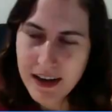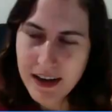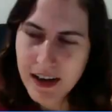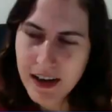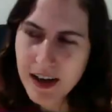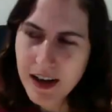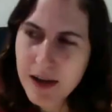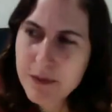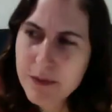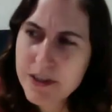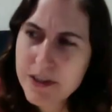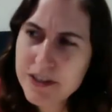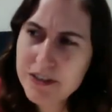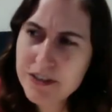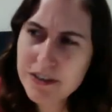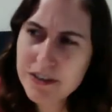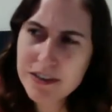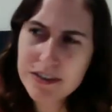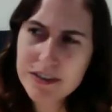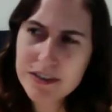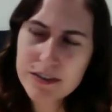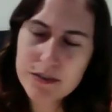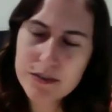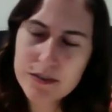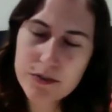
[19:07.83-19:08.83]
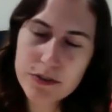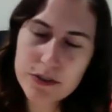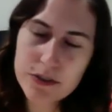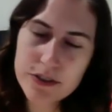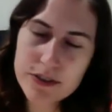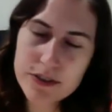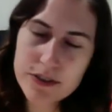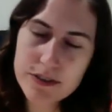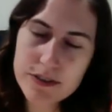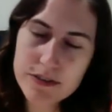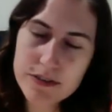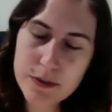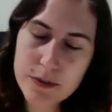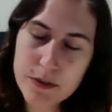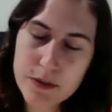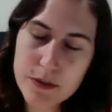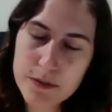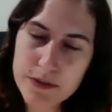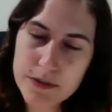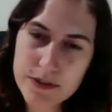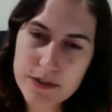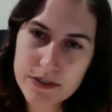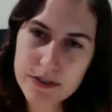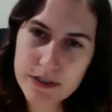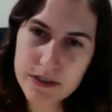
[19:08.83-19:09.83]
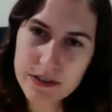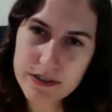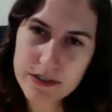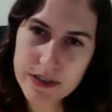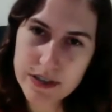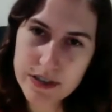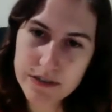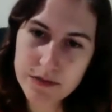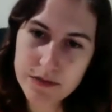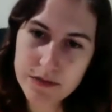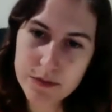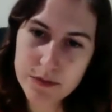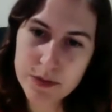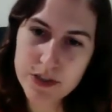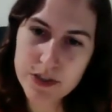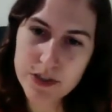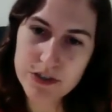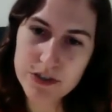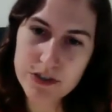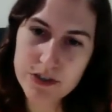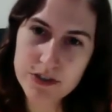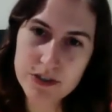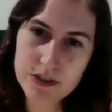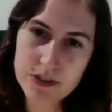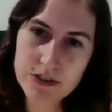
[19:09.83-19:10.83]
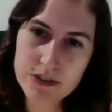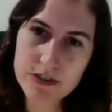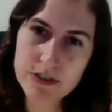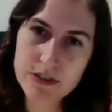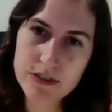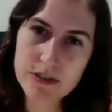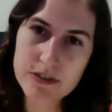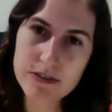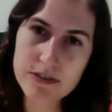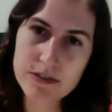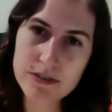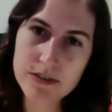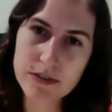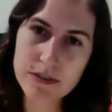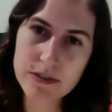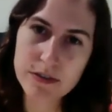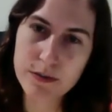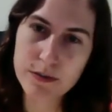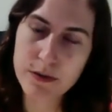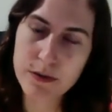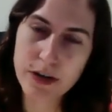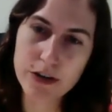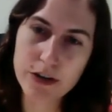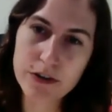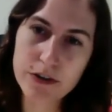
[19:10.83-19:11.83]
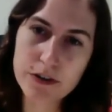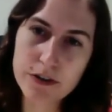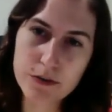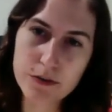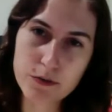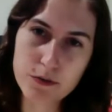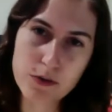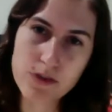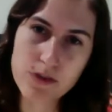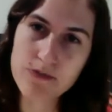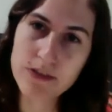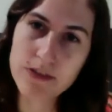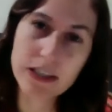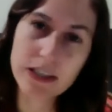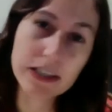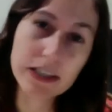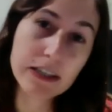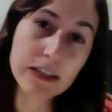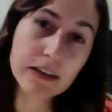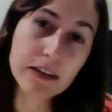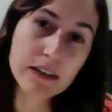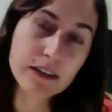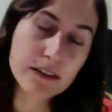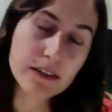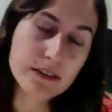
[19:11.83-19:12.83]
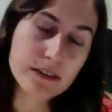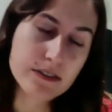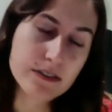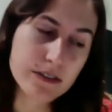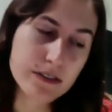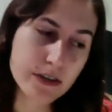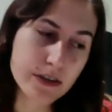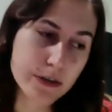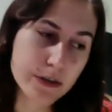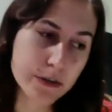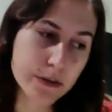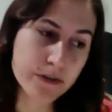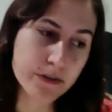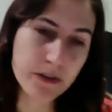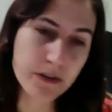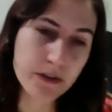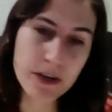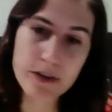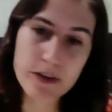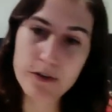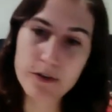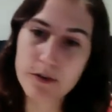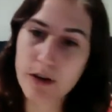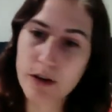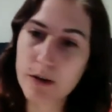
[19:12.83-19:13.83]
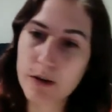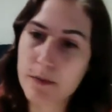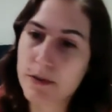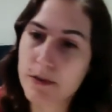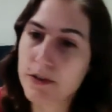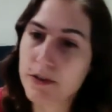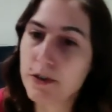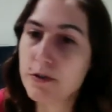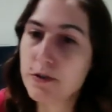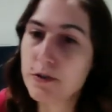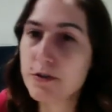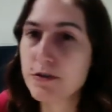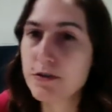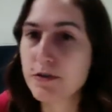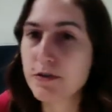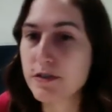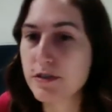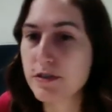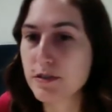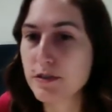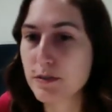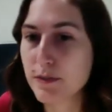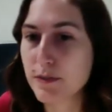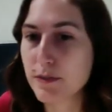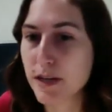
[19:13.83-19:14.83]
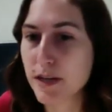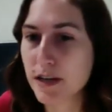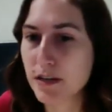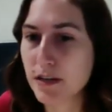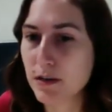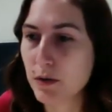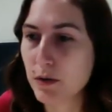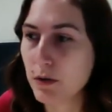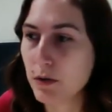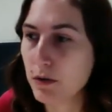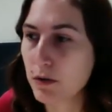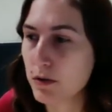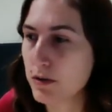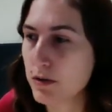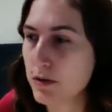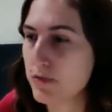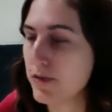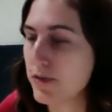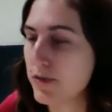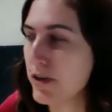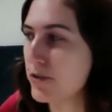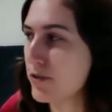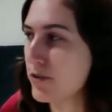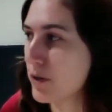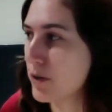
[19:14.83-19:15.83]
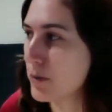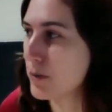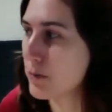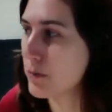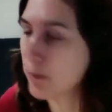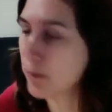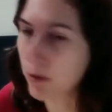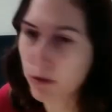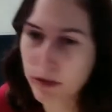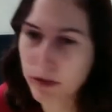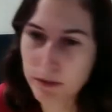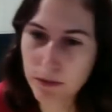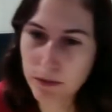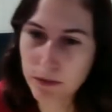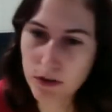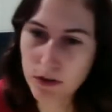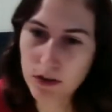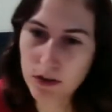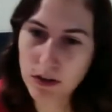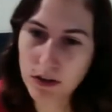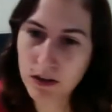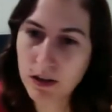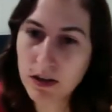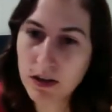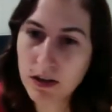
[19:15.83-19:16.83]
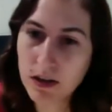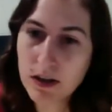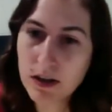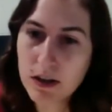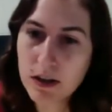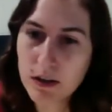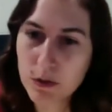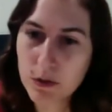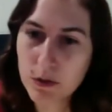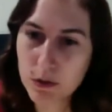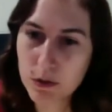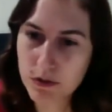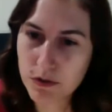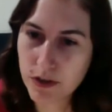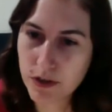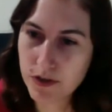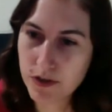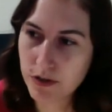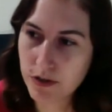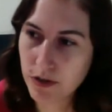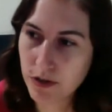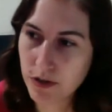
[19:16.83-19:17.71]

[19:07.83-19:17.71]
I mean, you can, for this purpose, you can say information just is the record of what fell in. So if I drop a toaster into a black hole, or if I drop a bowling ball, or if I drop